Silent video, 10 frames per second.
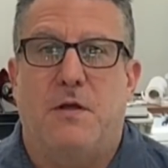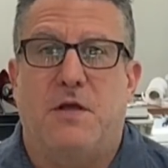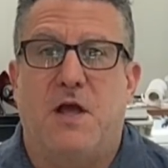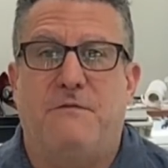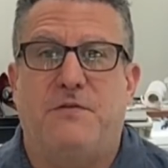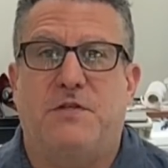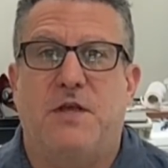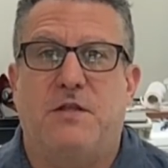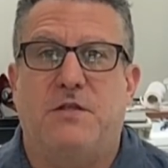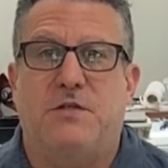
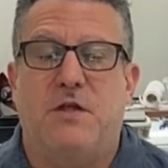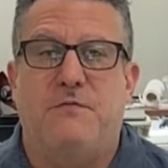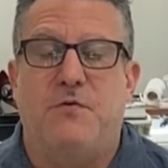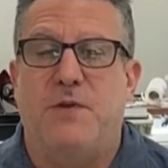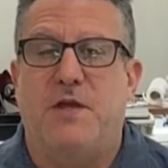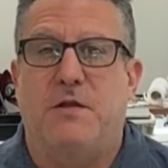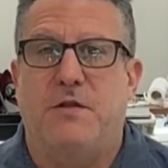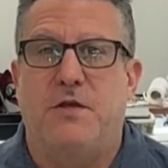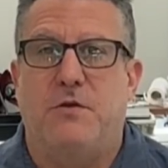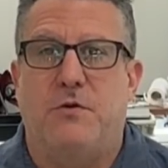confiscate this stuff or make it
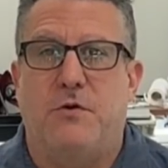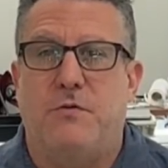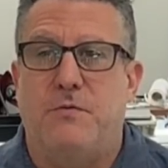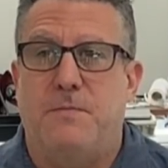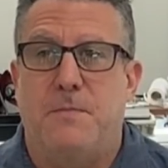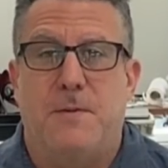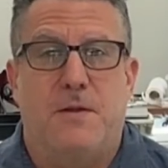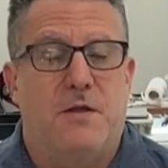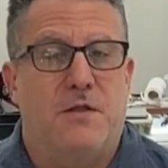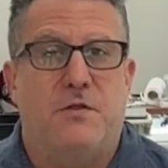illegal to own?
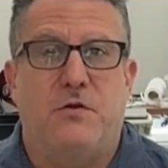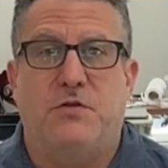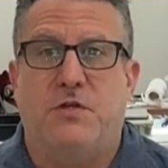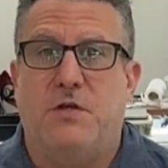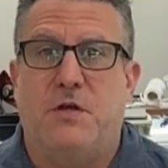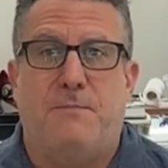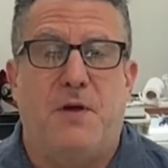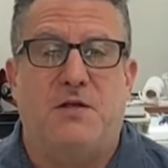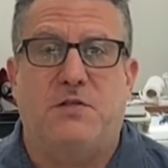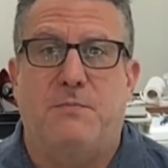There's a
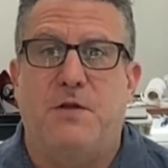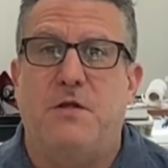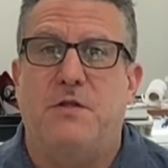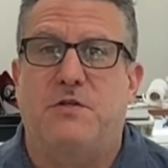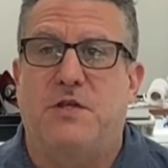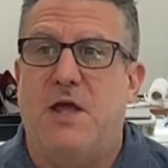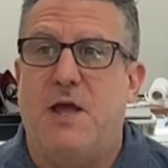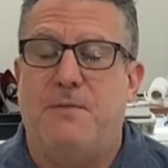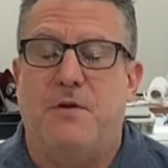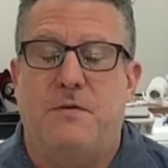possibility this could
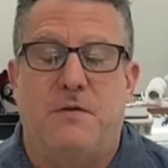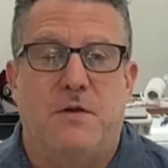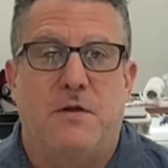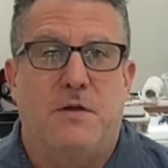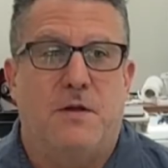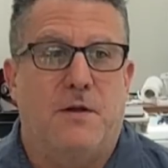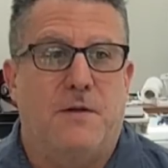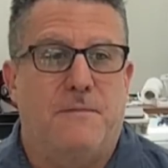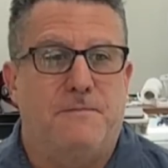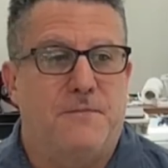happen.
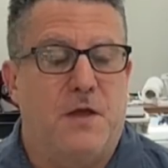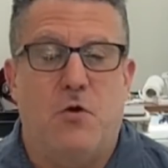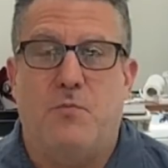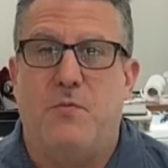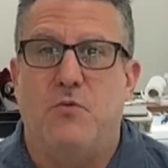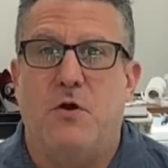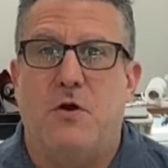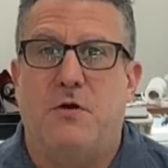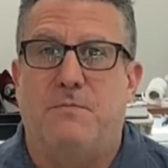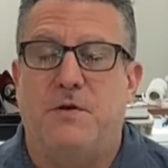I hope I'm
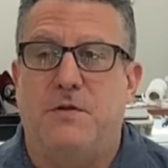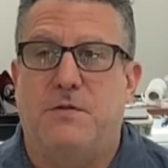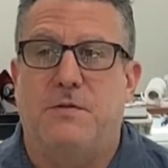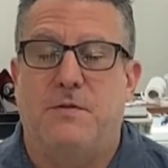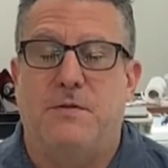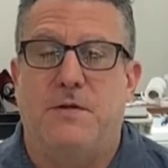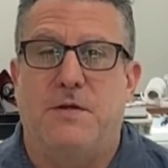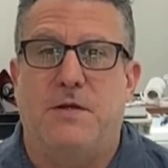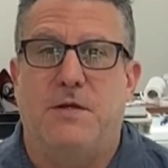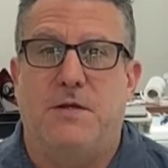wrong, but
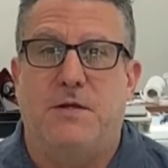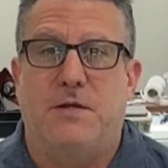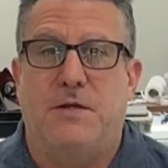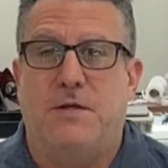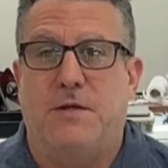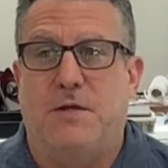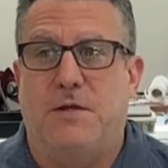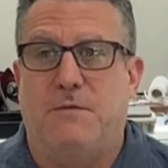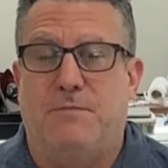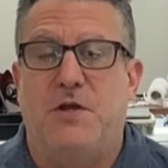
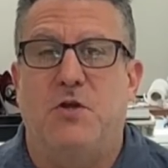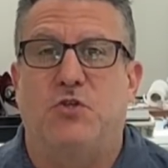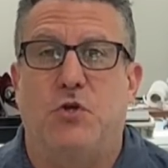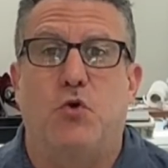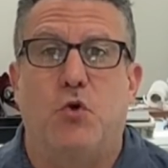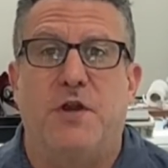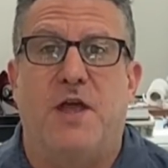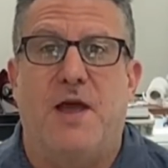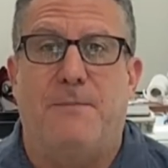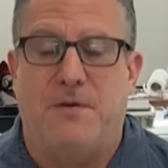it appears it could
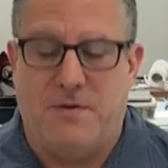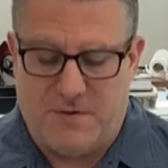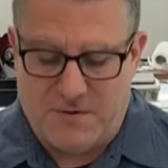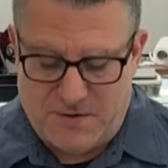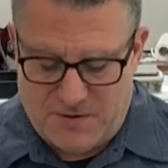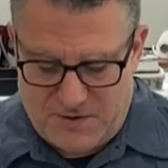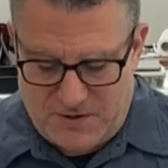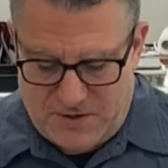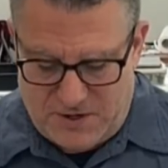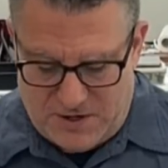happen.
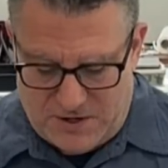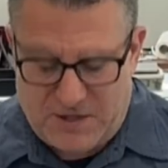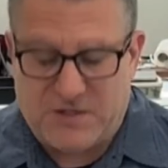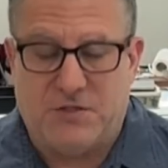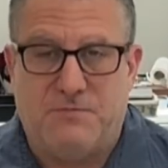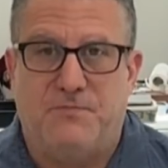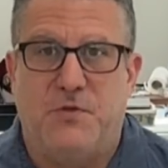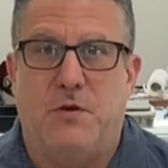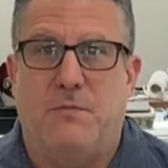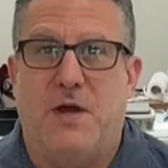And that's,
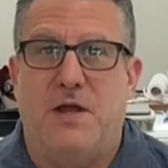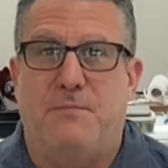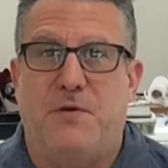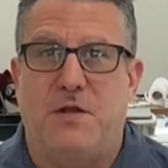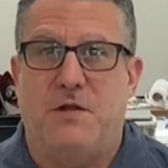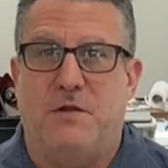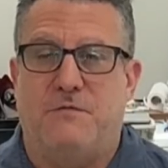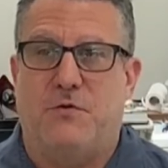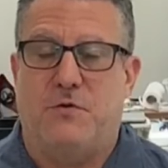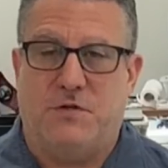my opinion,
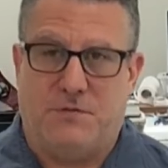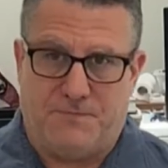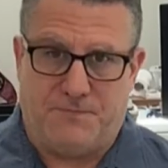of course.